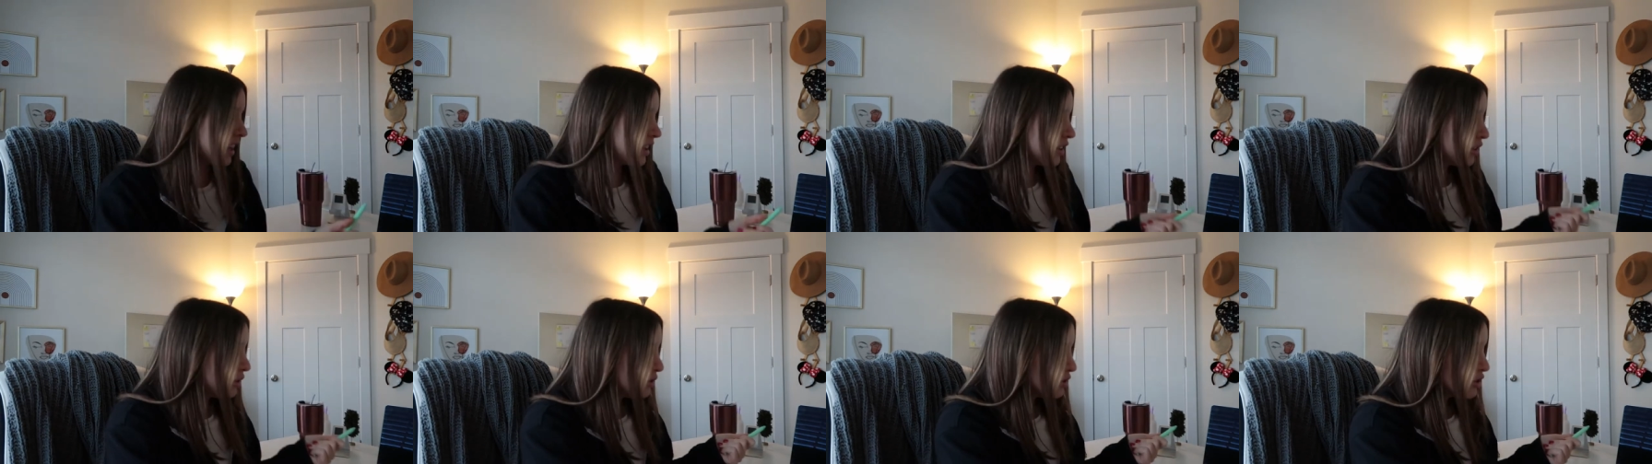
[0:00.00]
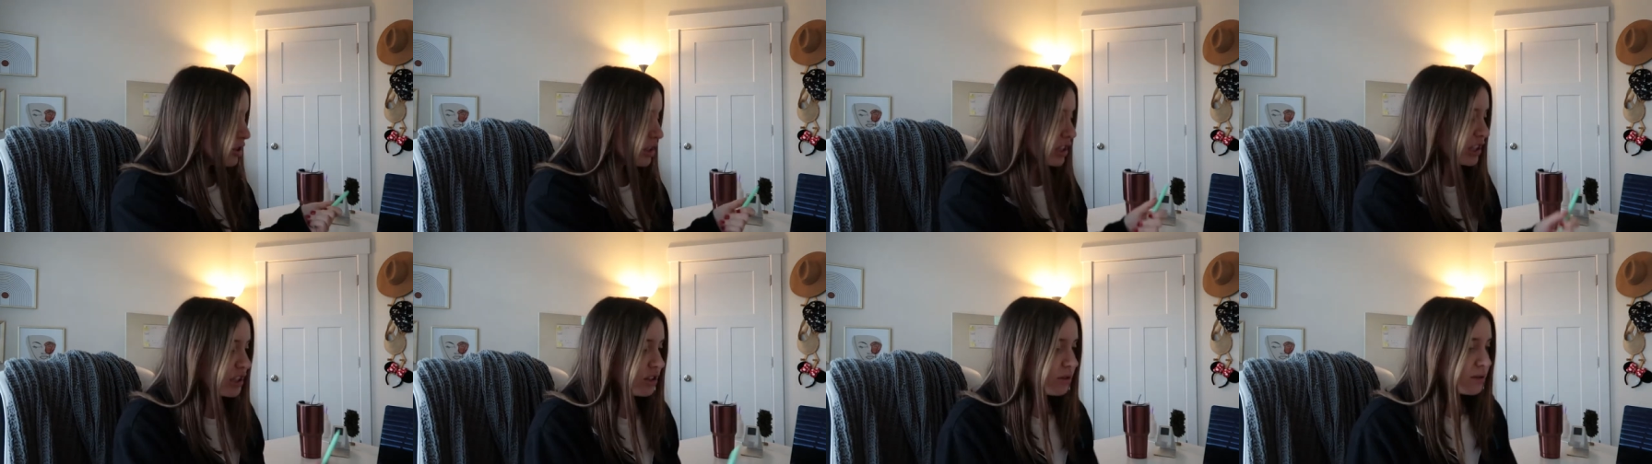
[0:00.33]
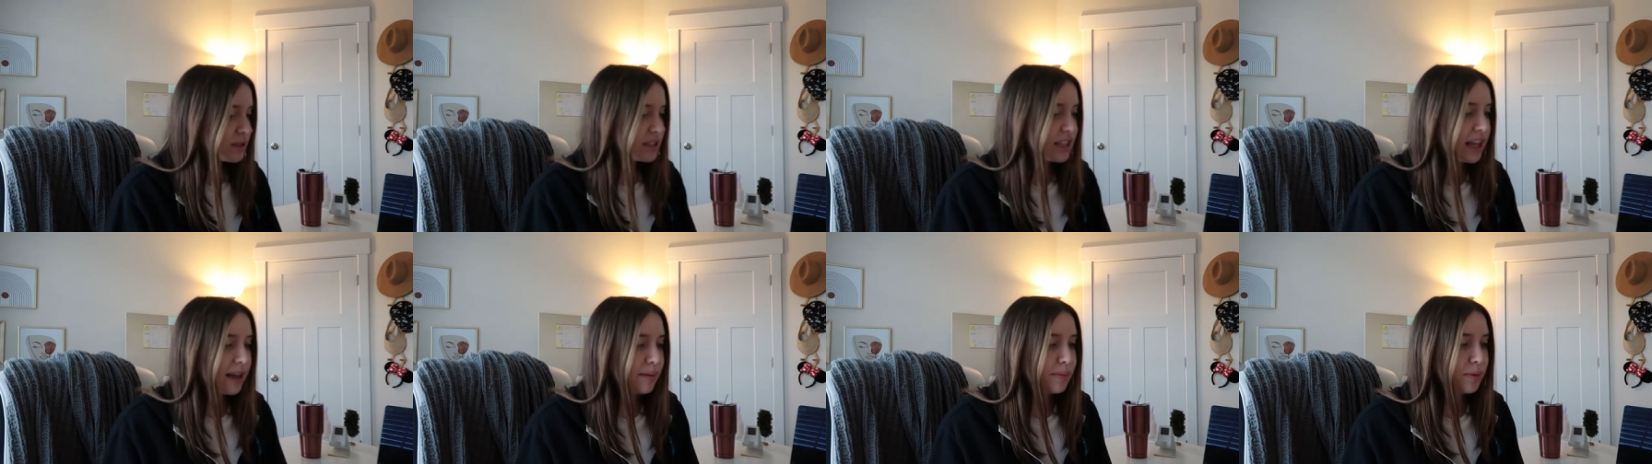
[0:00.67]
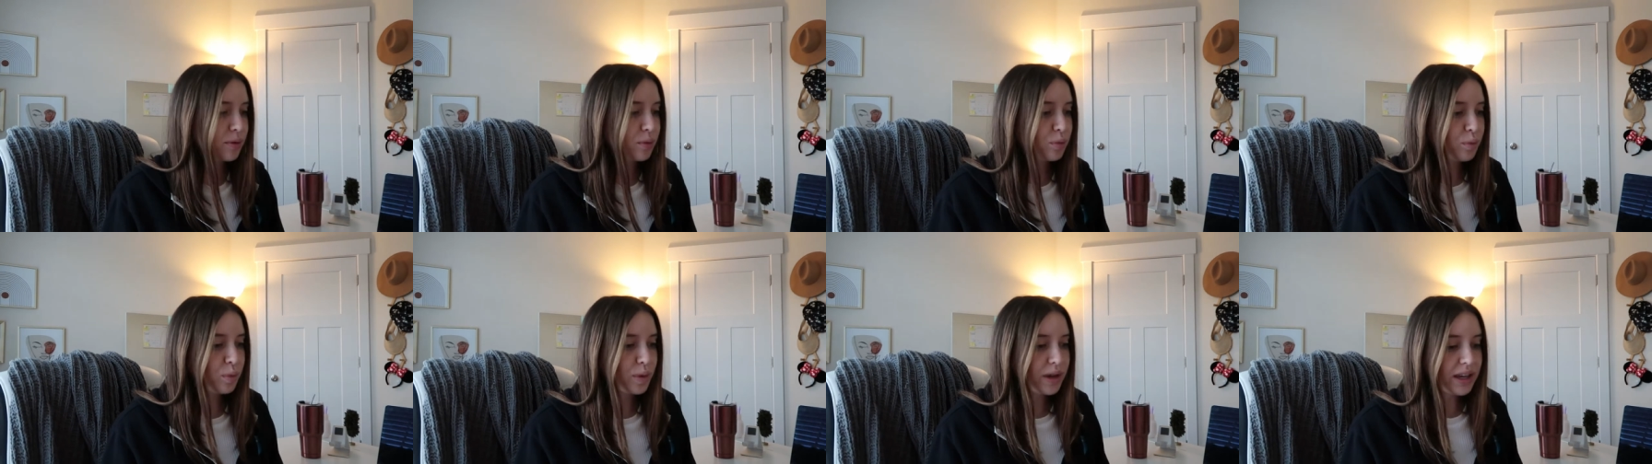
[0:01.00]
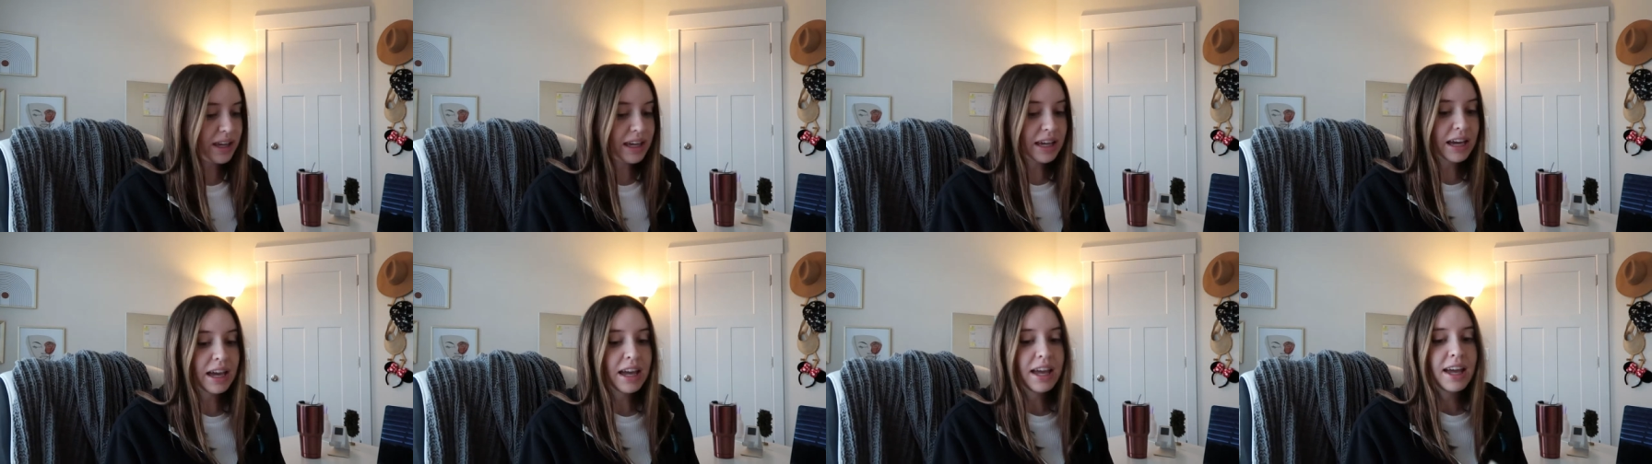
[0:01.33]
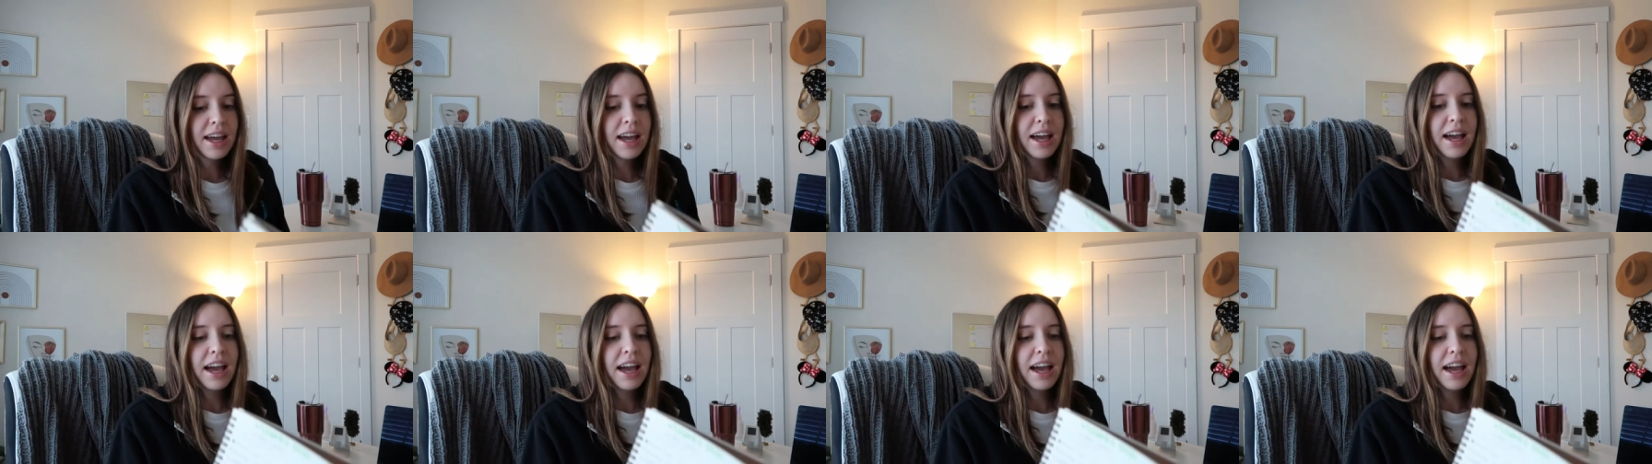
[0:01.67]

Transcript: I usually use that, but I